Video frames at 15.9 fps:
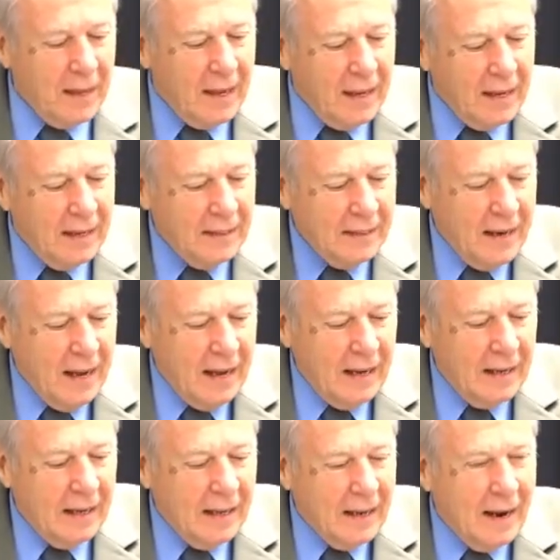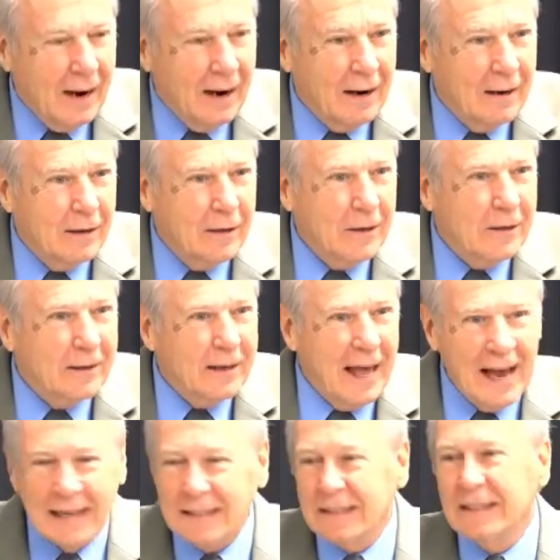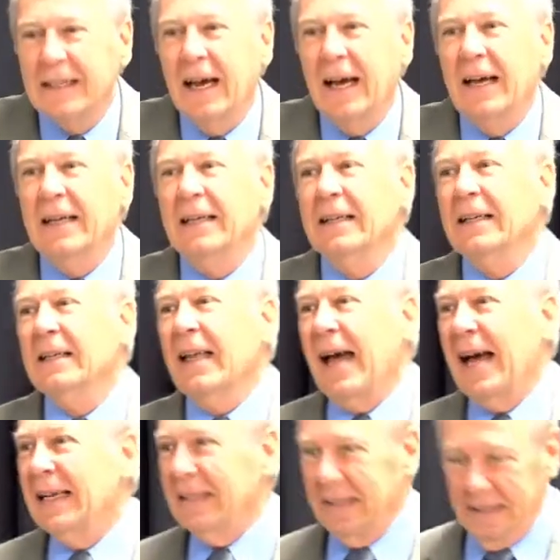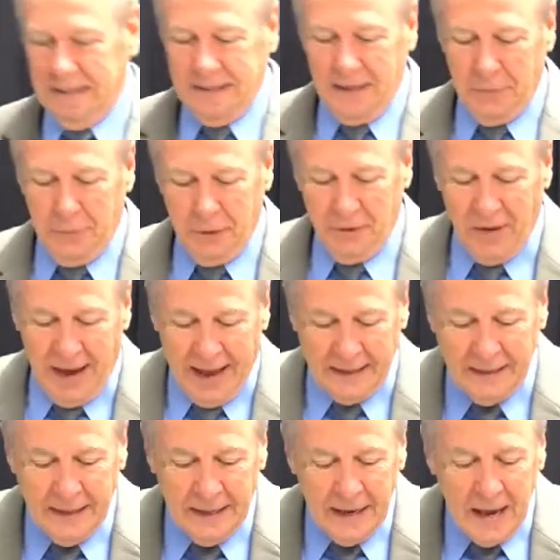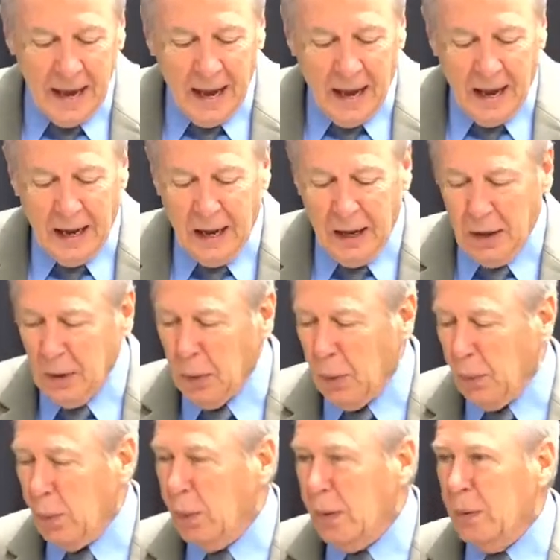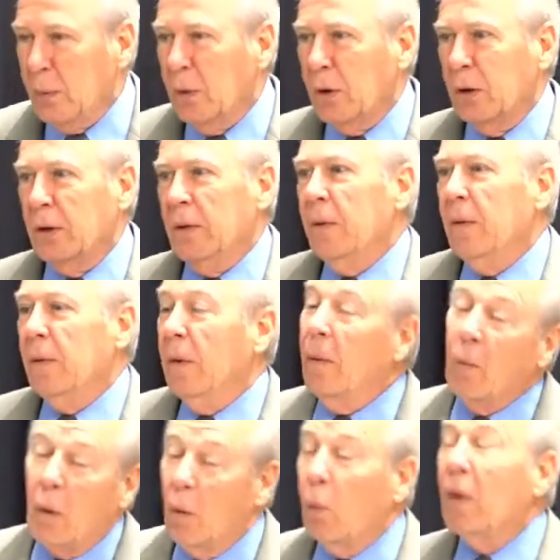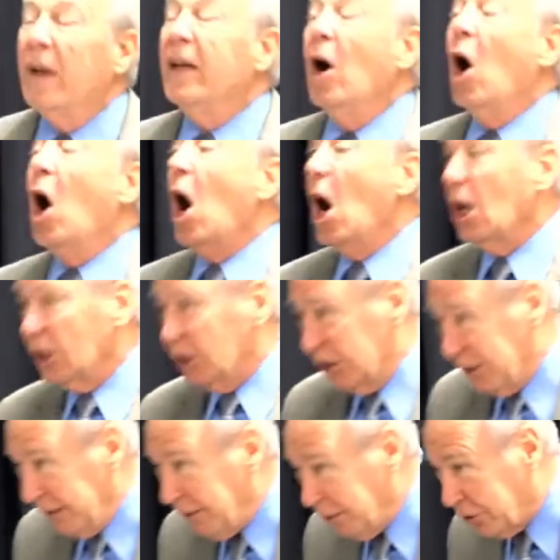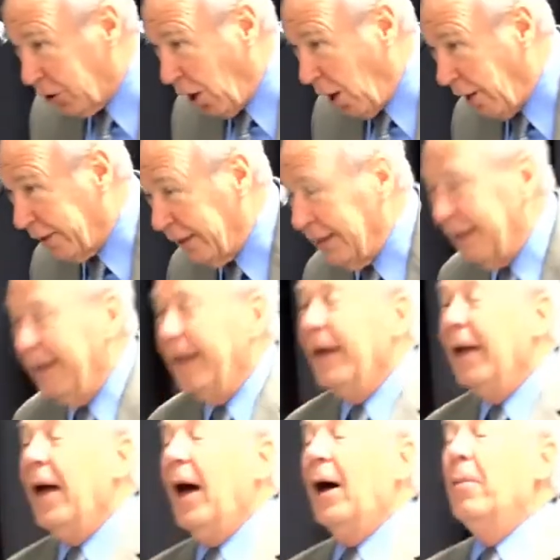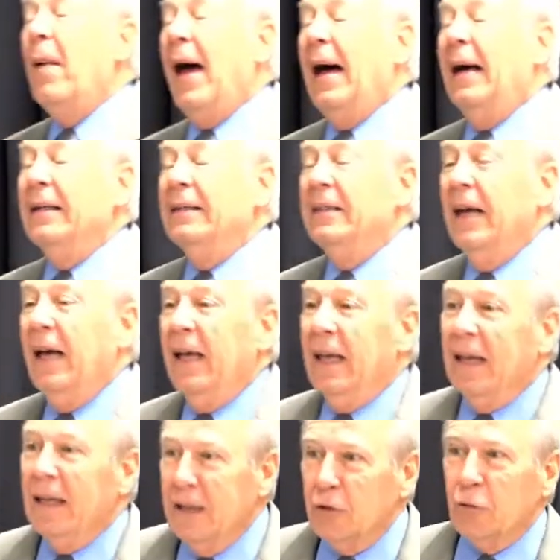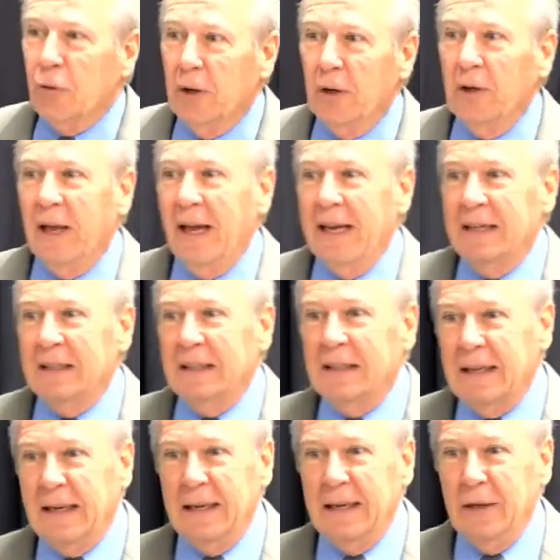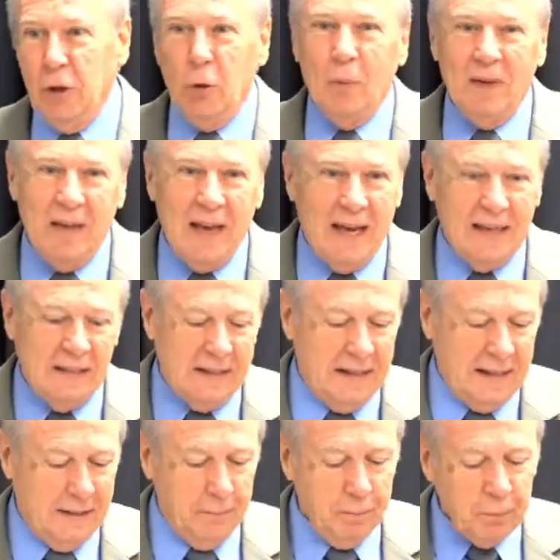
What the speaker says: In our last classes that we've had, we are still talking about Israel as the key to human destiny.